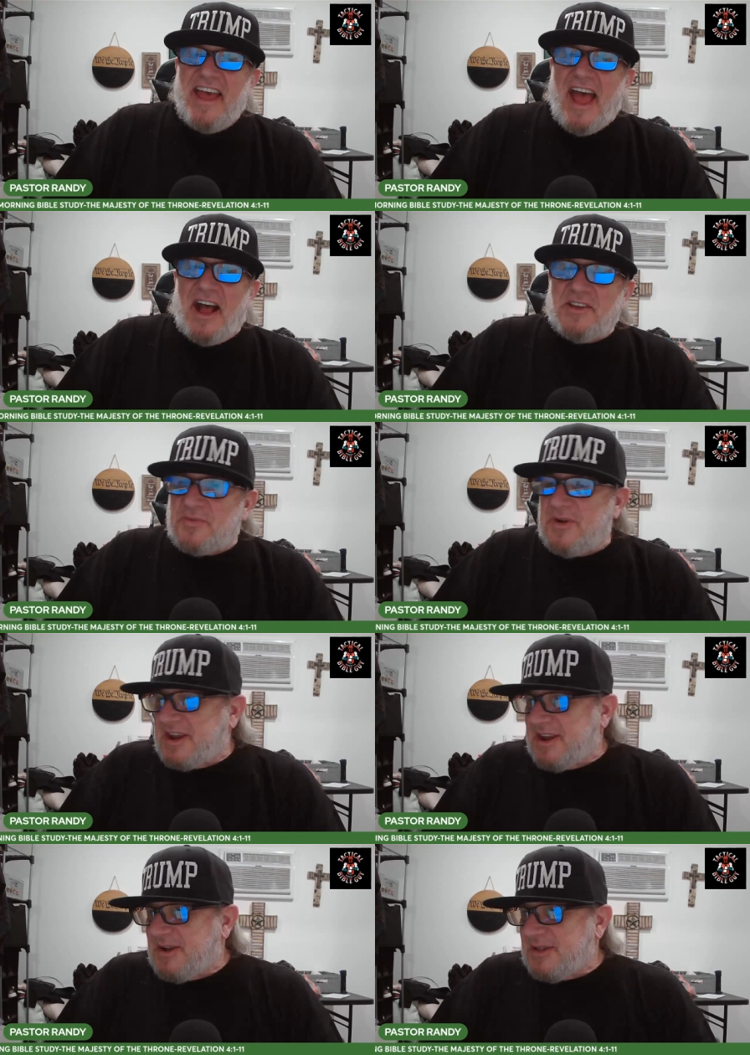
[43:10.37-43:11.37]
as we
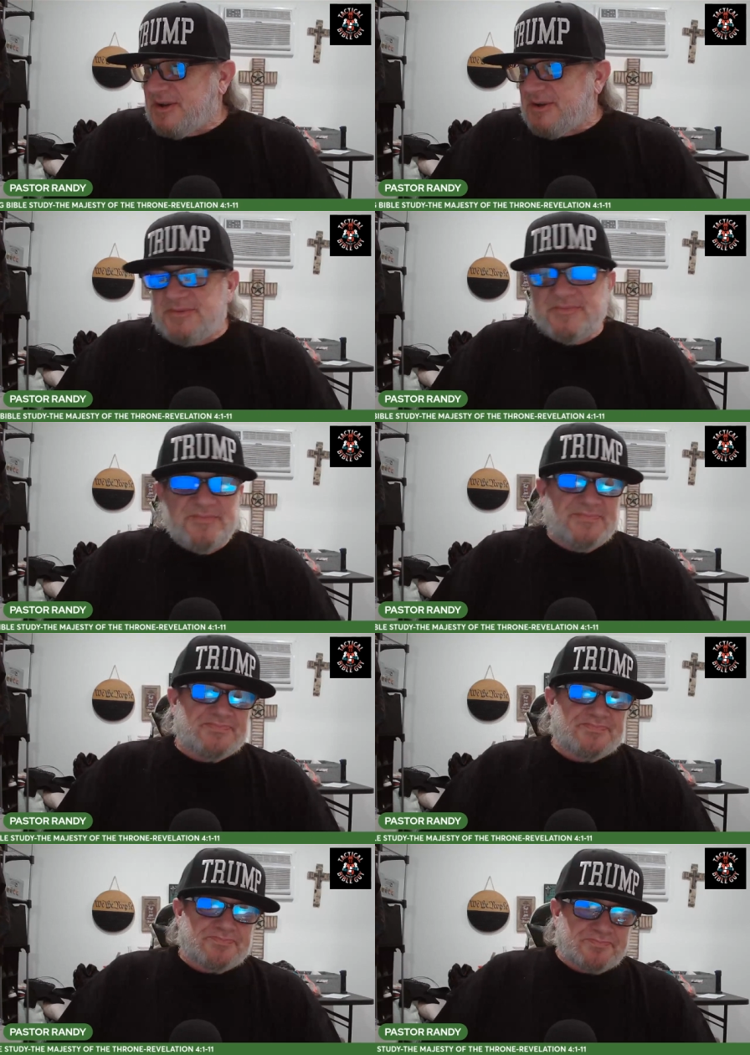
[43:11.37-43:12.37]
conclude,
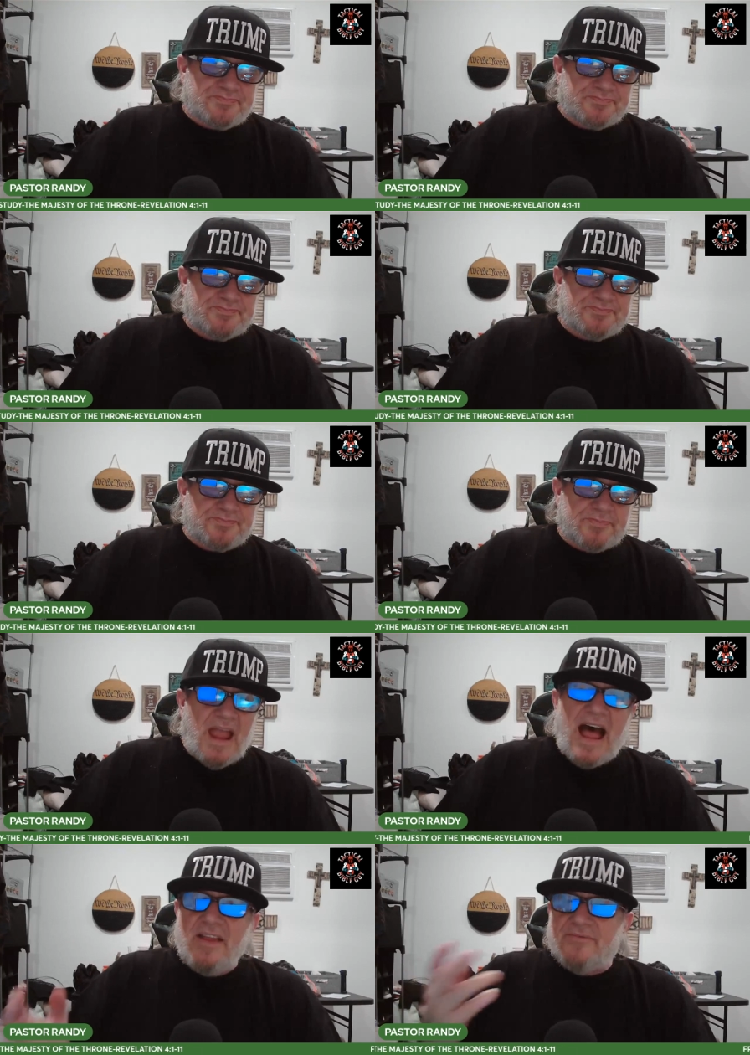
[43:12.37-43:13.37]

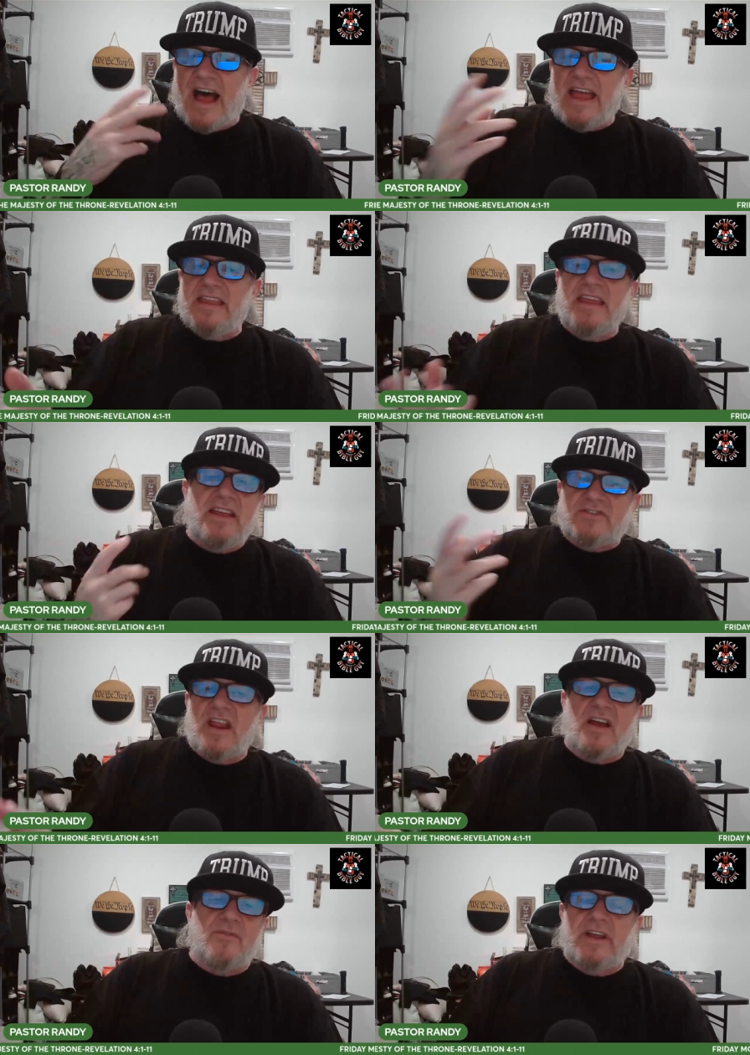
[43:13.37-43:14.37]
I invite each
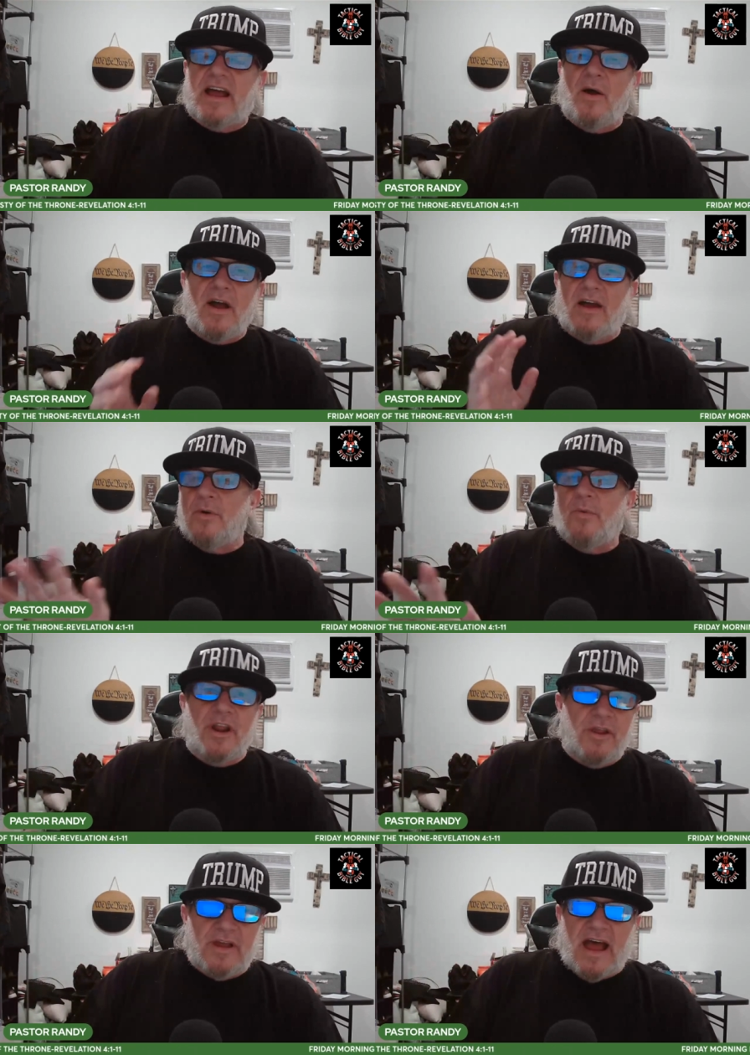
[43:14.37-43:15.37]
and every every one
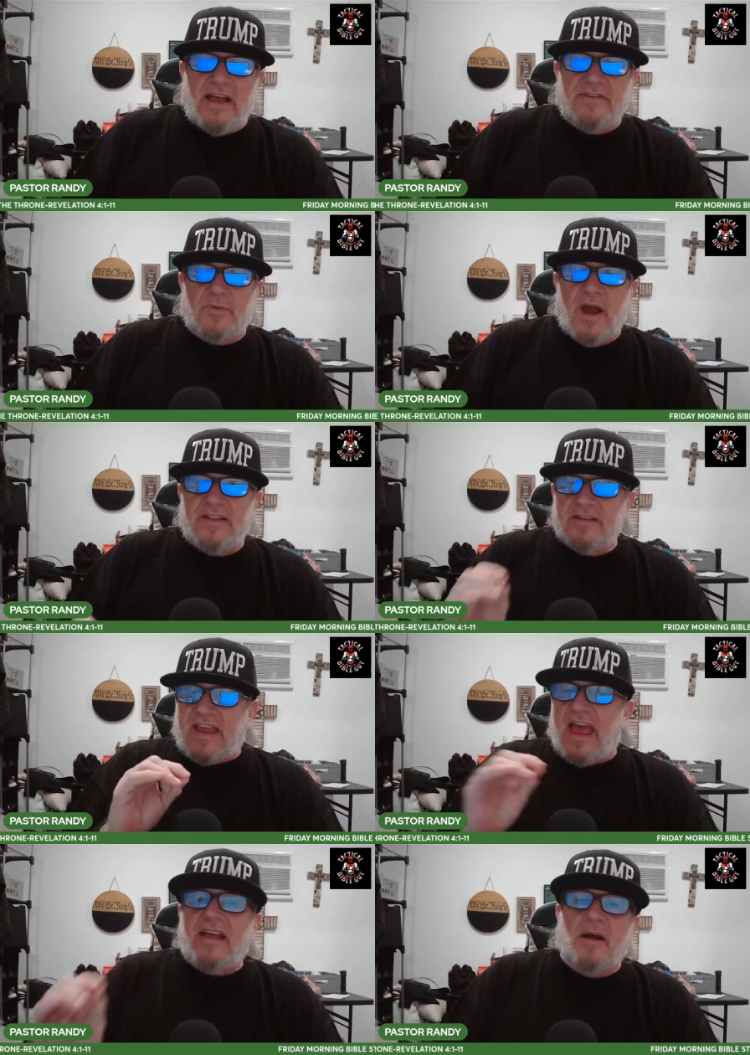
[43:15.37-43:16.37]
of you guys, right, to
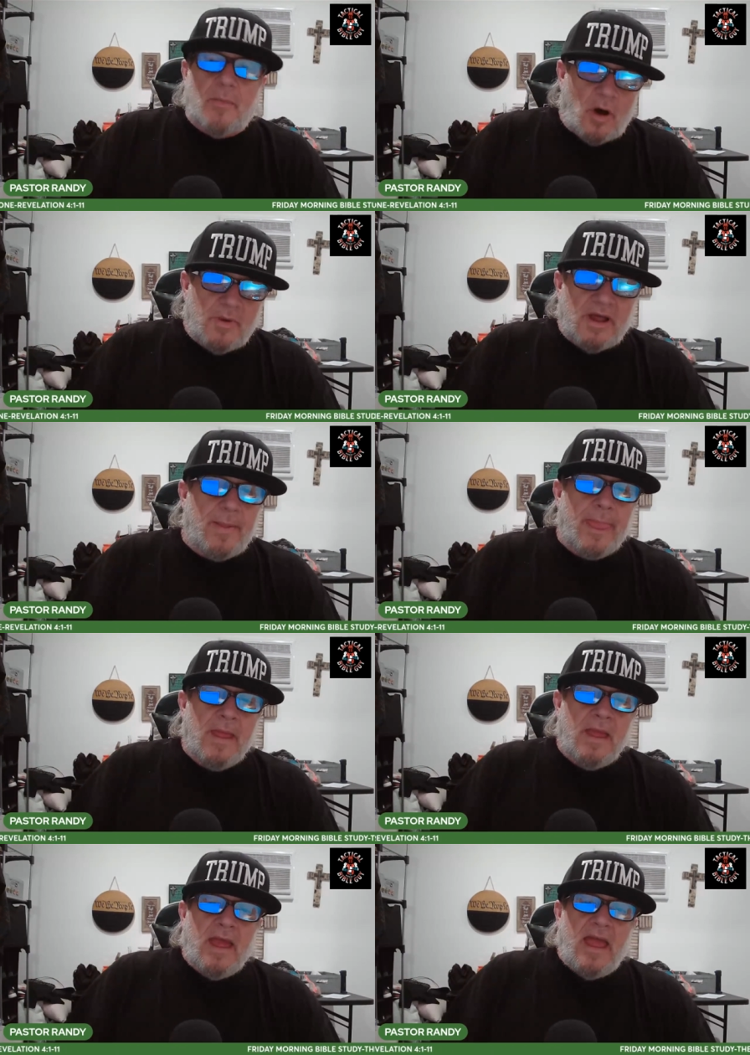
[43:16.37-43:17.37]
take a moment
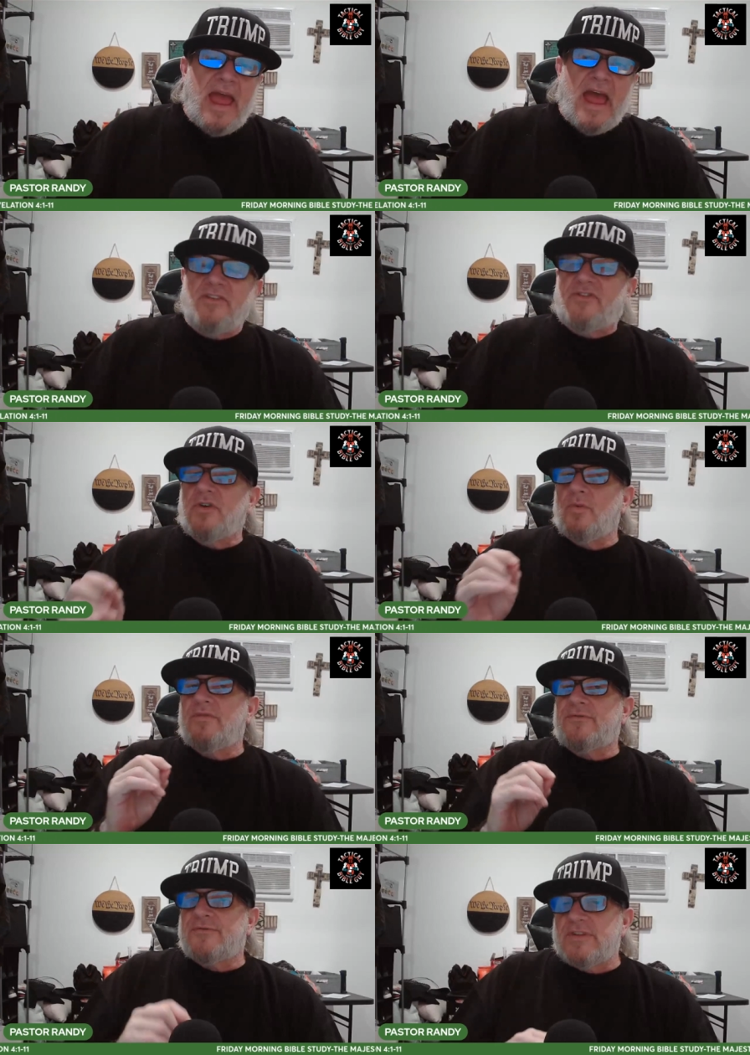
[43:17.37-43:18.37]
and to
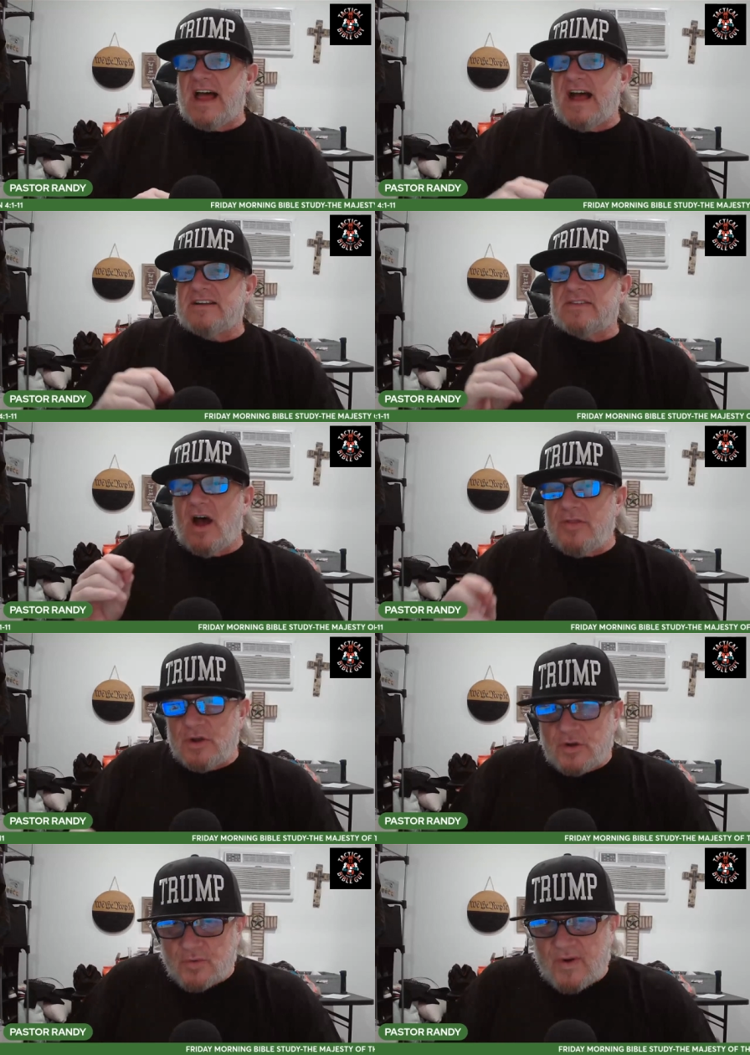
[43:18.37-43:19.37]
reflect on
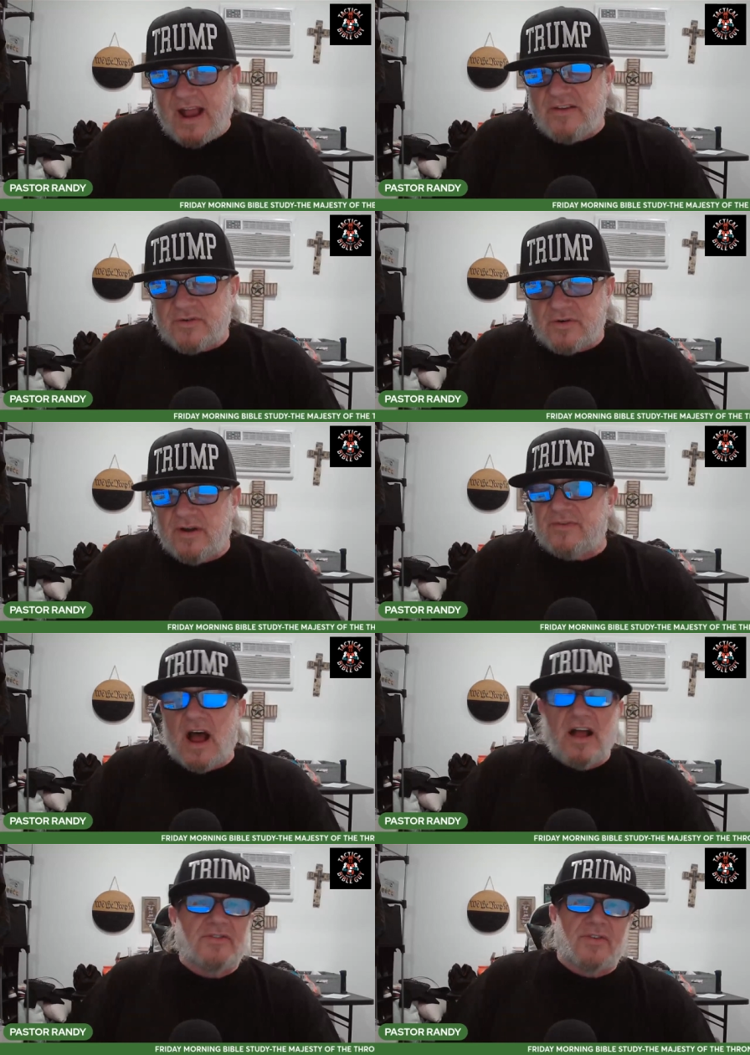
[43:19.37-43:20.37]
the grandeur of
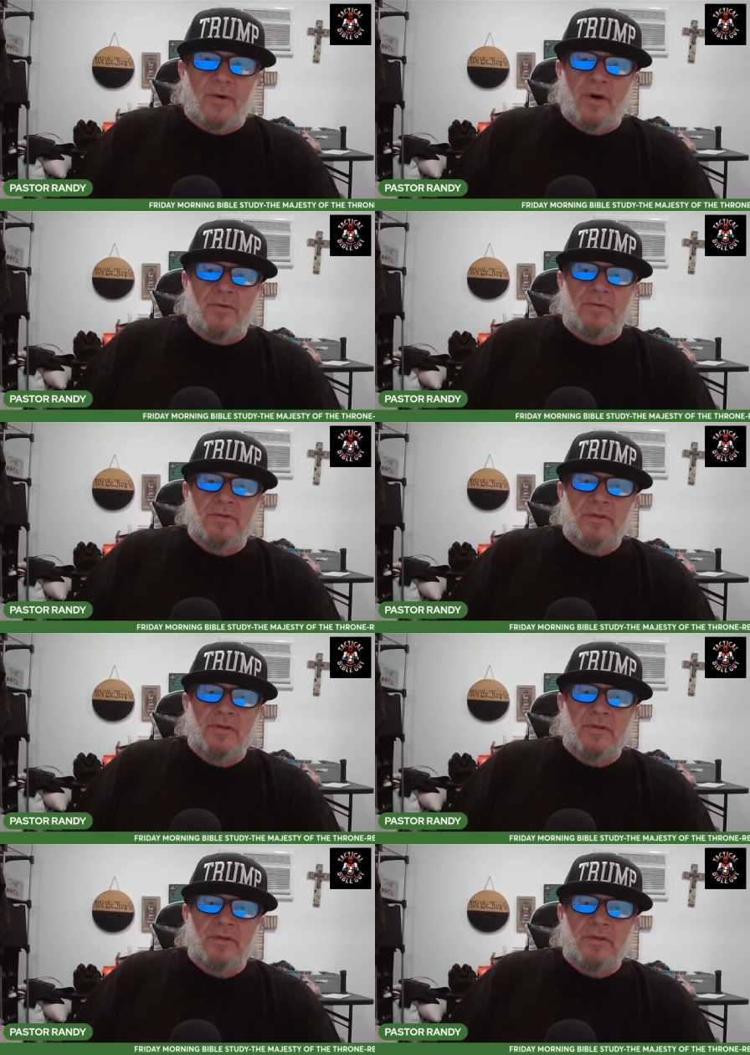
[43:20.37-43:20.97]
God's throne